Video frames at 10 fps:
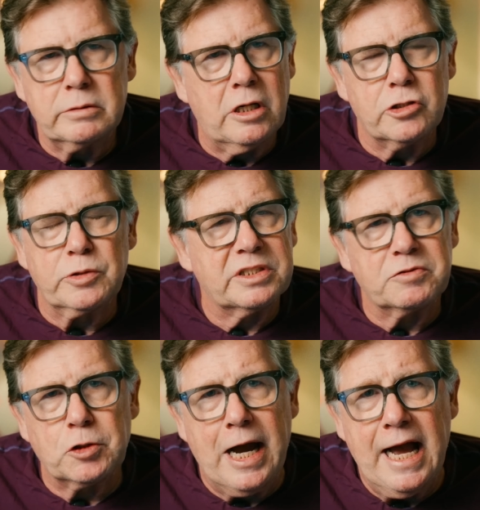hundreds of
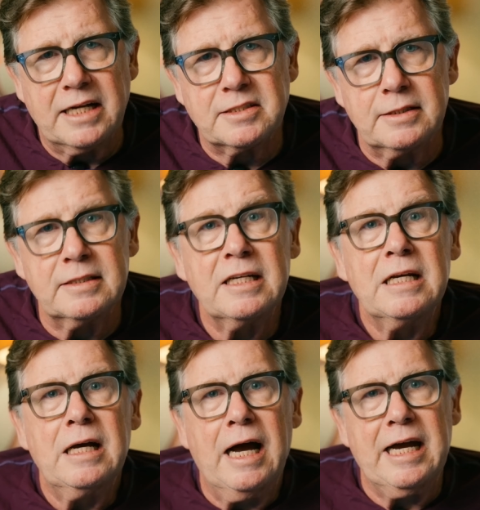tracks and
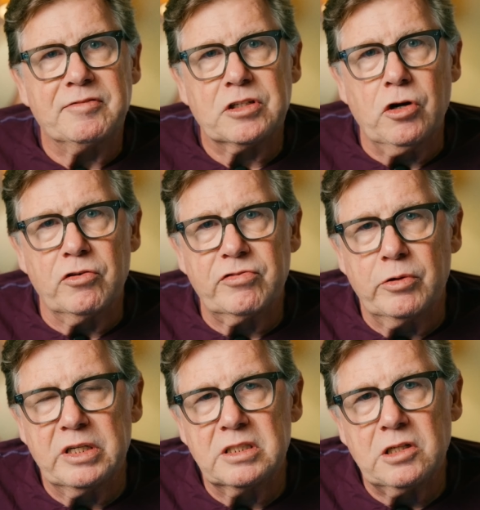I have to go
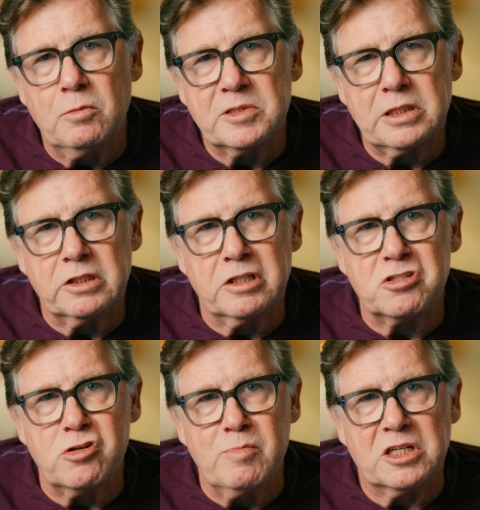through it. It's almost a little
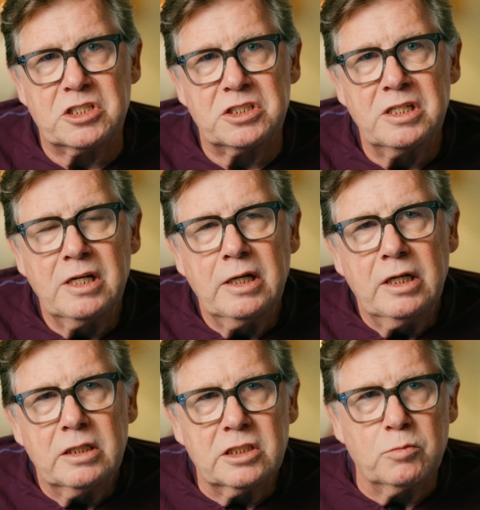too much
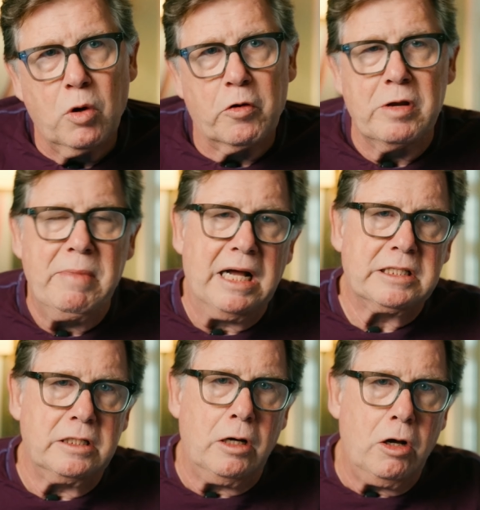to worry
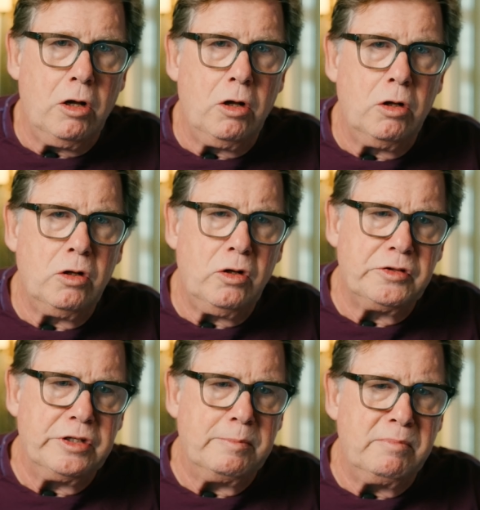about the
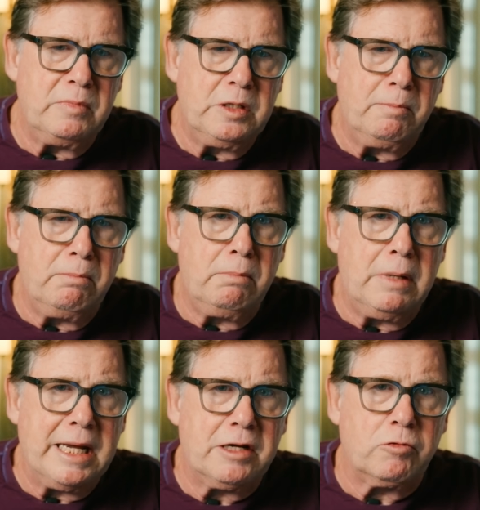
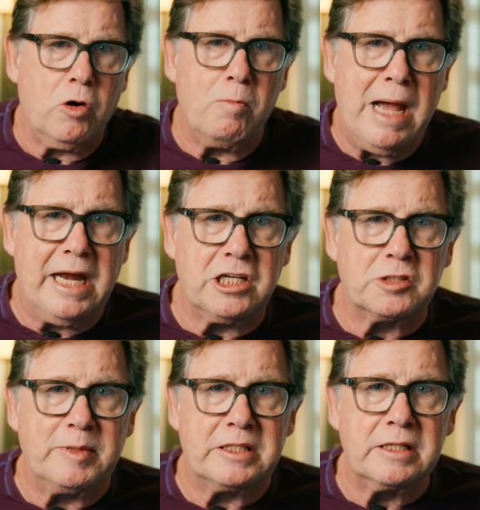
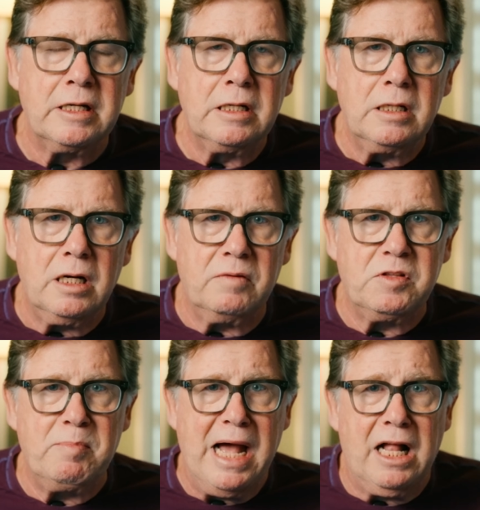micromanagement of
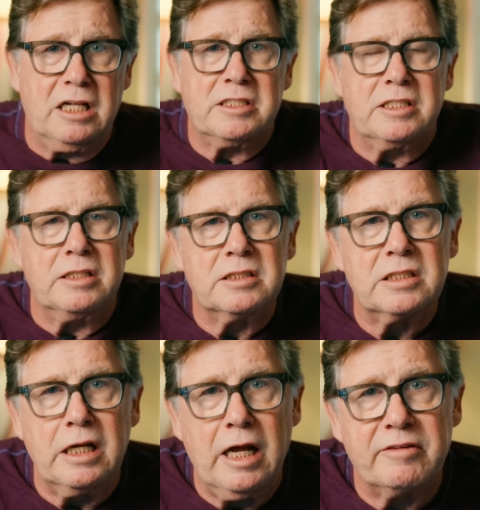the balances
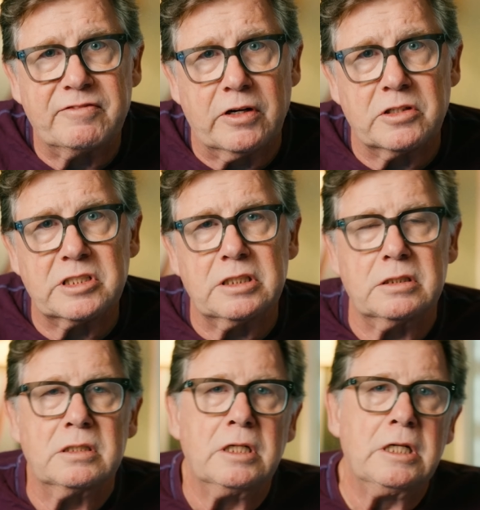at first. And